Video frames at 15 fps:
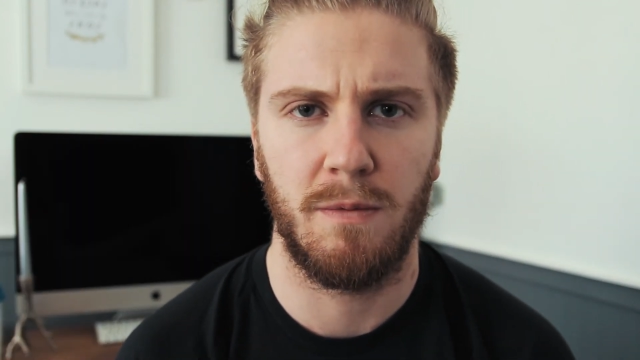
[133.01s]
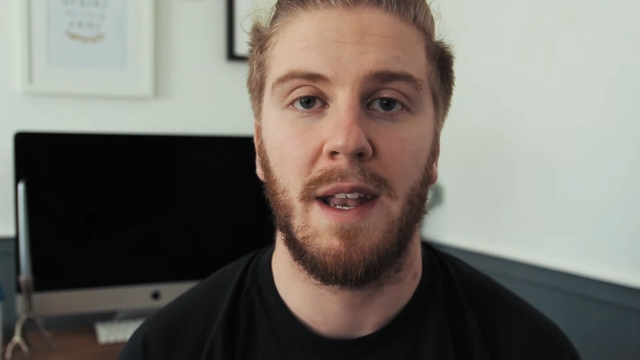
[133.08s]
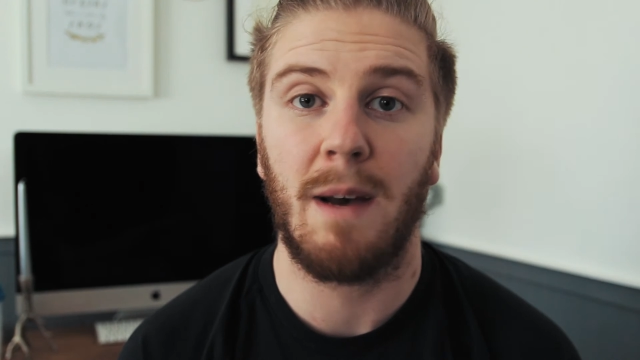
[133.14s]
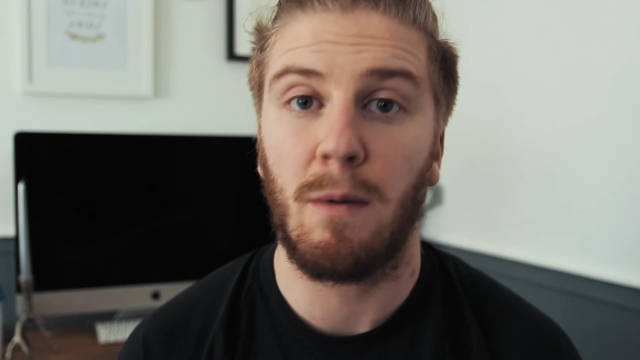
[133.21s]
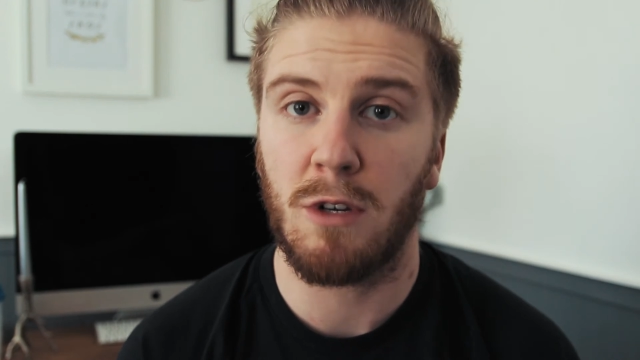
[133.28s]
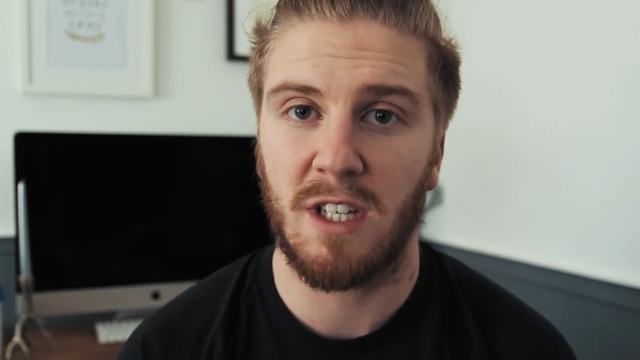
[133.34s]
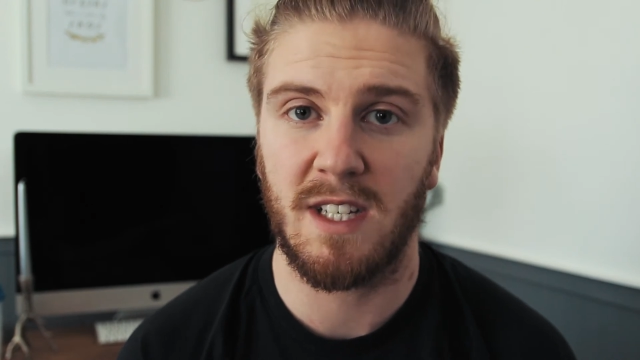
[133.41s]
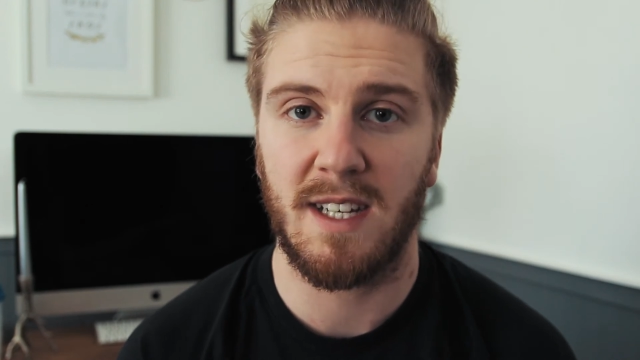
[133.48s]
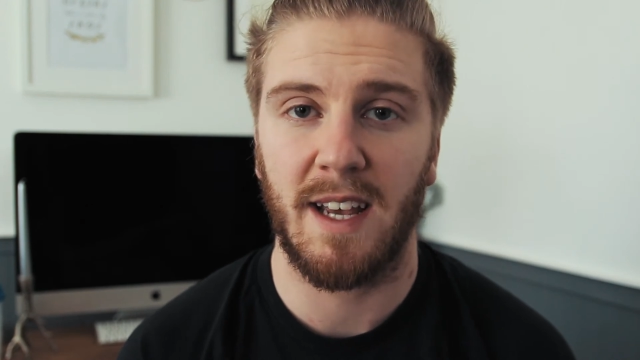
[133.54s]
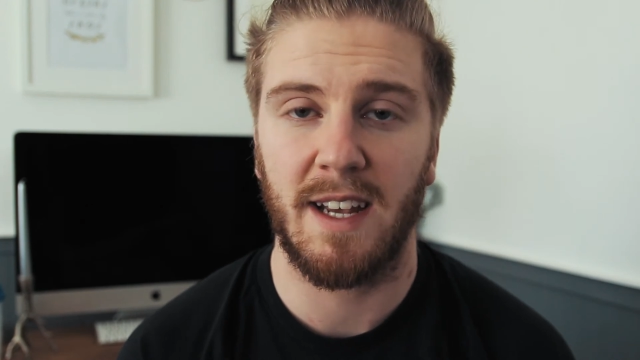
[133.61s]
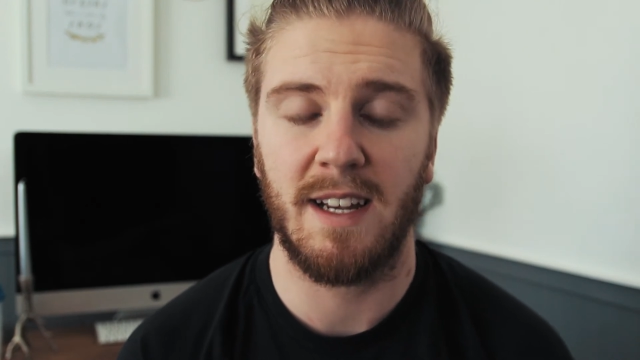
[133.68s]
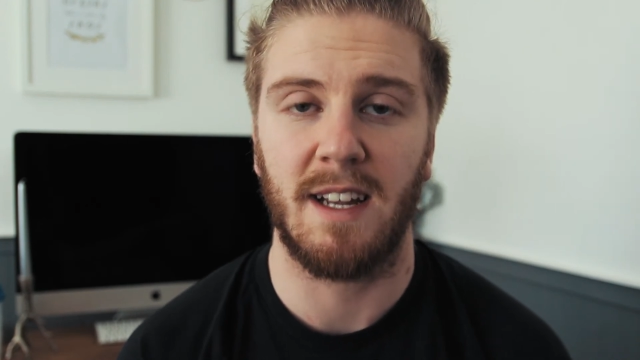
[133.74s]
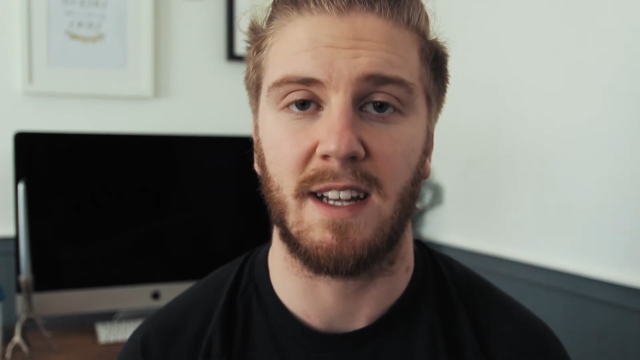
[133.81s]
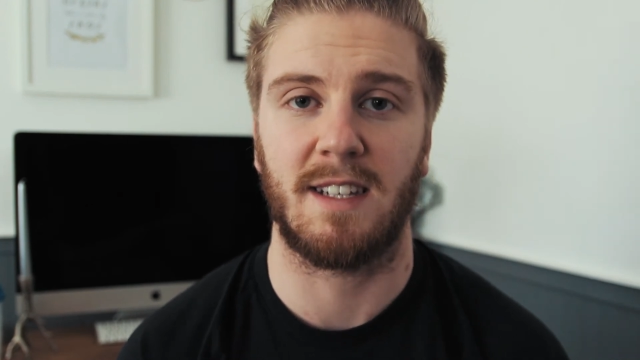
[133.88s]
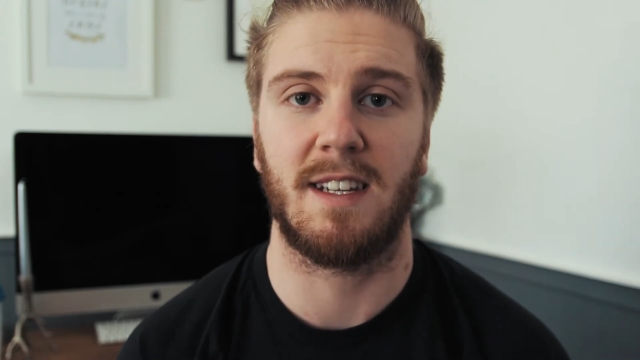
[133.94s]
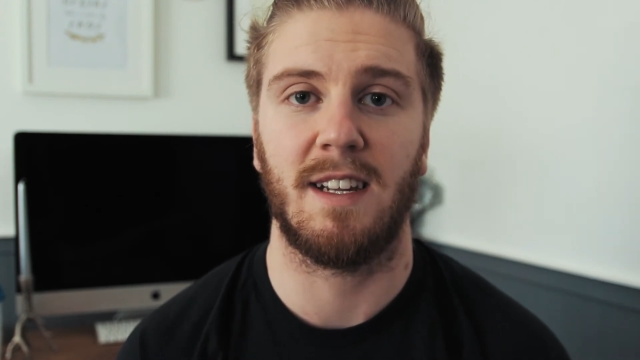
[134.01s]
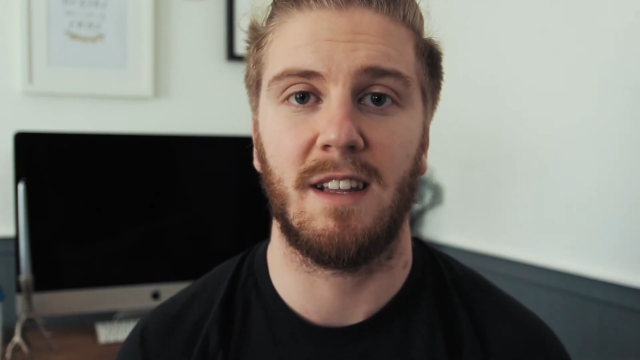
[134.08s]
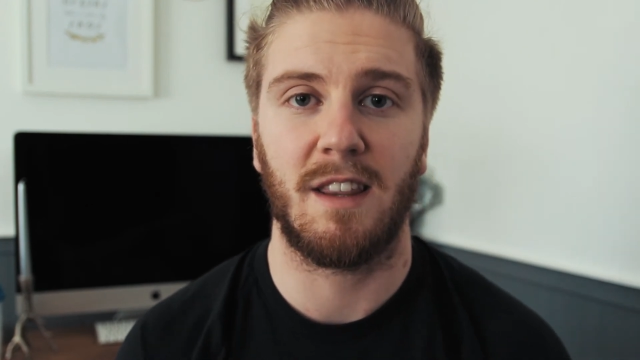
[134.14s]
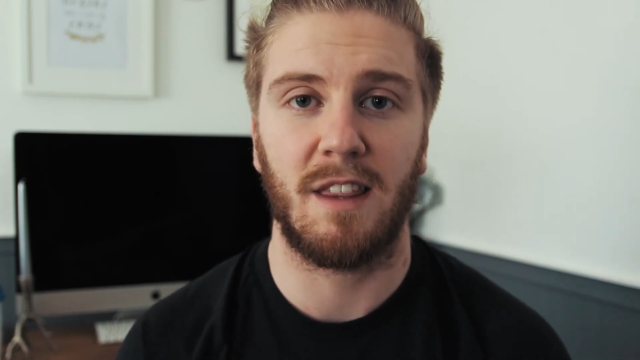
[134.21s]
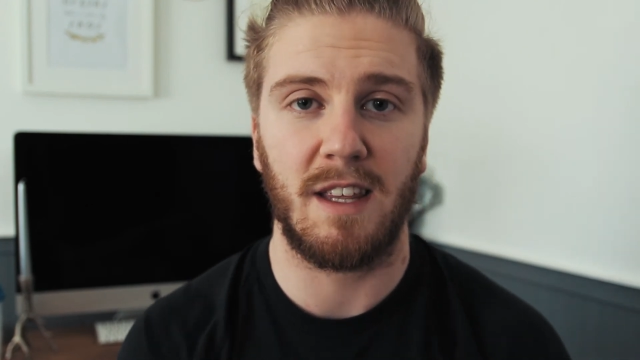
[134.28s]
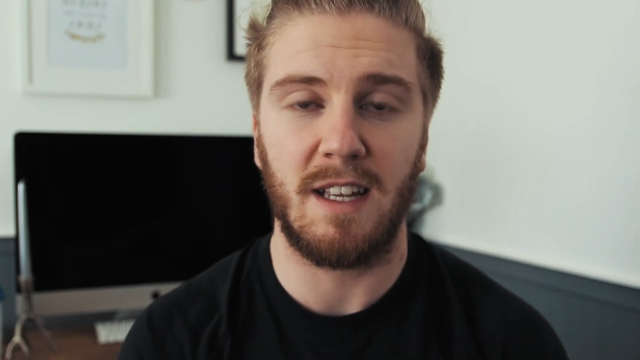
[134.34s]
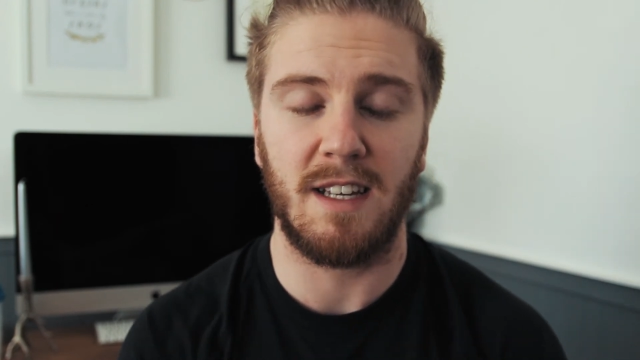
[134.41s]
Now on to tightness.
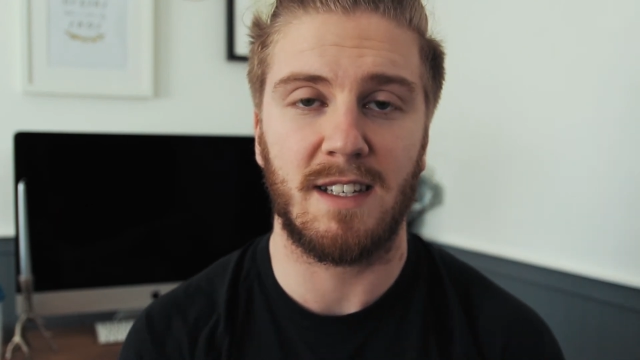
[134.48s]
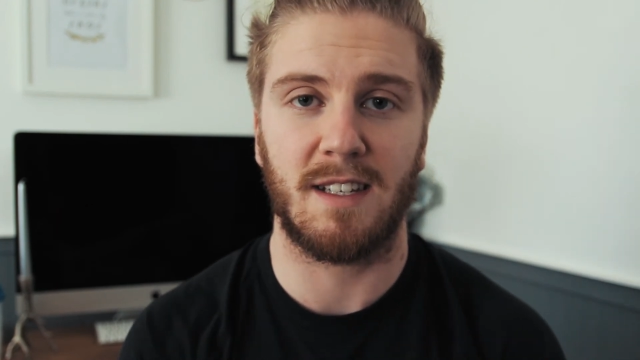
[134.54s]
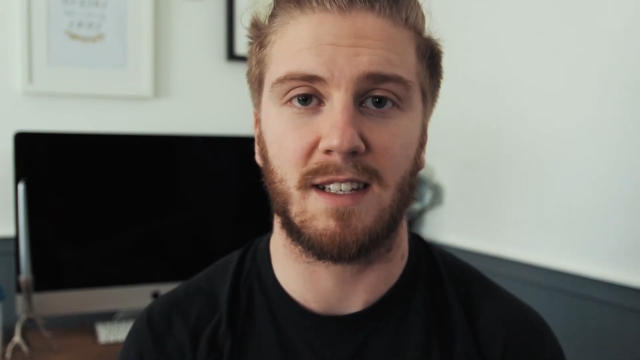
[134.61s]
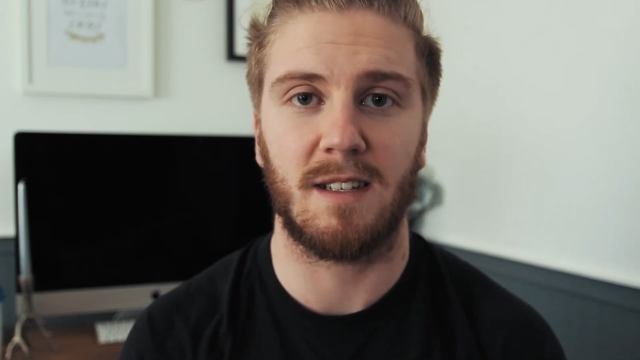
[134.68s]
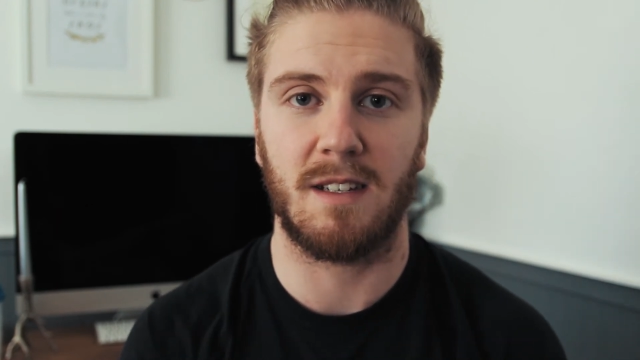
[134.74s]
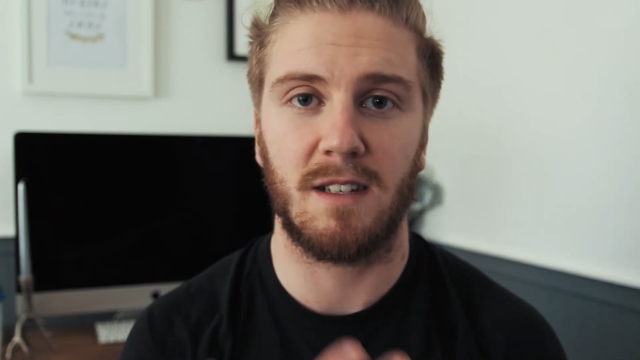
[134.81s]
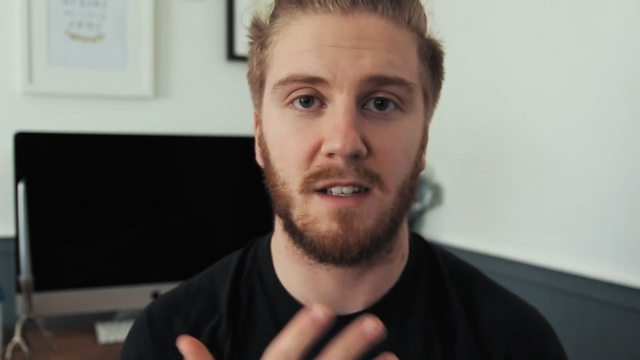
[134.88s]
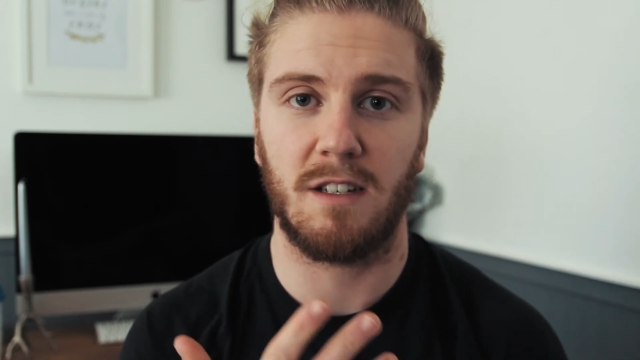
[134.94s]
These